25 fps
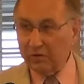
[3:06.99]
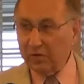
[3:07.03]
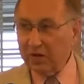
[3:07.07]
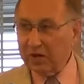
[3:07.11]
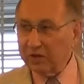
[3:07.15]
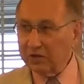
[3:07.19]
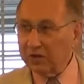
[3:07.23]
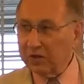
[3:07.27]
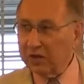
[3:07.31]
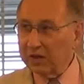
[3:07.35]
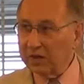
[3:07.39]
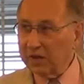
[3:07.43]
of
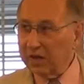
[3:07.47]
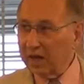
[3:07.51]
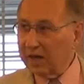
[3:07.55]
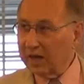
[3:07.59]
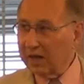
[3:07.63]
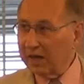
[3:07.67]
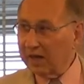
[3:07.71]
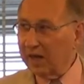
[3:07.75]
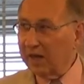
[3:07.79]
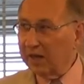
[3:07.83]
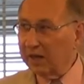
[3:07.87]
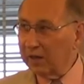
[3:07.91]

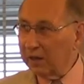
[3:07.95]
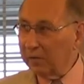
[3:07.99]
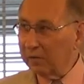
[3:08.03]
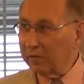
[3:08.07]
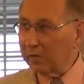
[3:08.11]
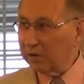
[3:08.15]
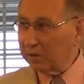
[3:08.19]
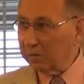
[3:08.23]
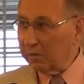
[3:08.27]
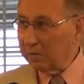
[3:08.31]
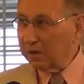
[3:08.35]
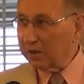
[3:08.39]
1898, he
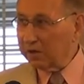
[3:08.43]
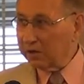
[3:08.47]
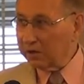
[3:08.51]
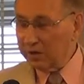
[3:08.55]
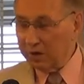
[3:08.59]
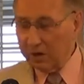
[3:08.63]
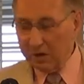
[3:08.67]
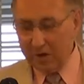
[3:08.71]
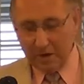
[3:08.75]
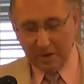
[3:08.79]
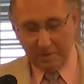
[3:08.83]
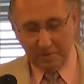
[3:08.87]
was a
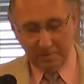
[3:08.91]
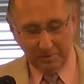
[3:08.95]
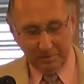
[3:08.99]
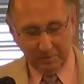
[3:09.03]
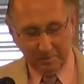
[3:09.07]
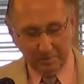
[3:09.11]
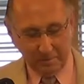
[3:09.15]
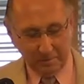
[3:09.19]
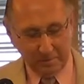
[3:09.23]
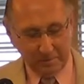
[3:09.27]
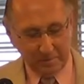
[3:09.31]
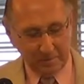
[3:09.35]
missionary.
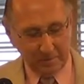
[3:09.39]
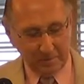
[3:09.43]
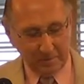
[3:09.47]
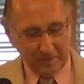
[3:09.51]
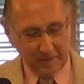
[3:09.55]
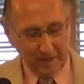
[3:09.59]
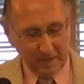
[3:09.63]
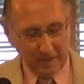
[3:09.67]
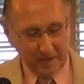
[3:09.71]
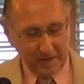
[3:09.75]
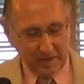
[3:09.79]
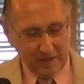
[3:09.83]

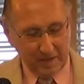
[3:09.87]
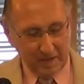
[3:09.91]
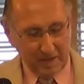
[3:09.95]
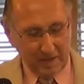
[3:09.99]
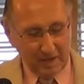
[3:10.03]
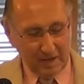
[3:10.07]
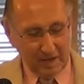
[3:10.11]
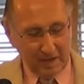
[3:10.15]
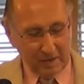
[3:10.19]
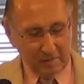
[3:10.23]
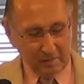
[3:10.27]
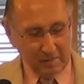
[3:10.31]

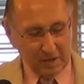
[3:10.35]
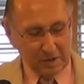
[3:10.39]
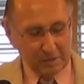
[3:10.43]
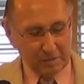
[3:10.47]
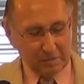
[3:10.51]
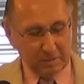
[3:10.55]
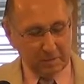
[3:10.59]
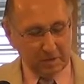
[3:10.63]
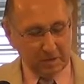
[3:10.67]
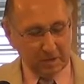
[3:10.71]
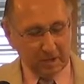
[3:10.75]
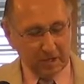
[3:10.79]
My
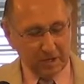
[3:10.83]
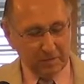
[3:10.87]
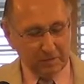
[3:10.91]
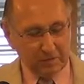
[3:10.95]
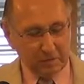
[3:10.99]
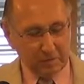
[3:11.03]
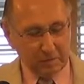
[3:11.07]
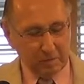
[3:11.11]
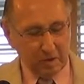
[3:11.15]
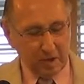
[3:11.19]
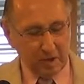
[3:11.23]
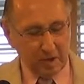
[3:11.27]
spirit
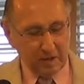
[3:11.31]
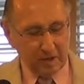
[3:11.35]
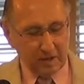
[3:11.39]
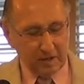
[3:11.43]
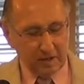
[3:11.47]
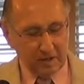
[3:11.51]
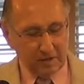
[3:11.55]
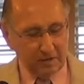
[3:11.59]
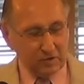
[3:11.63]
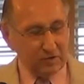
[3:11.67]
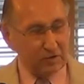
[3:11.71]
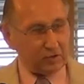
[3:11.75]
left the
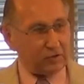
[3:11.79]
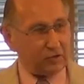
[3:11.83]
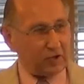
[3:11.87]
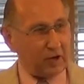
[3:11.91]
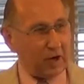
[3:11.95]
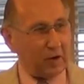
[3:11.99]
body, just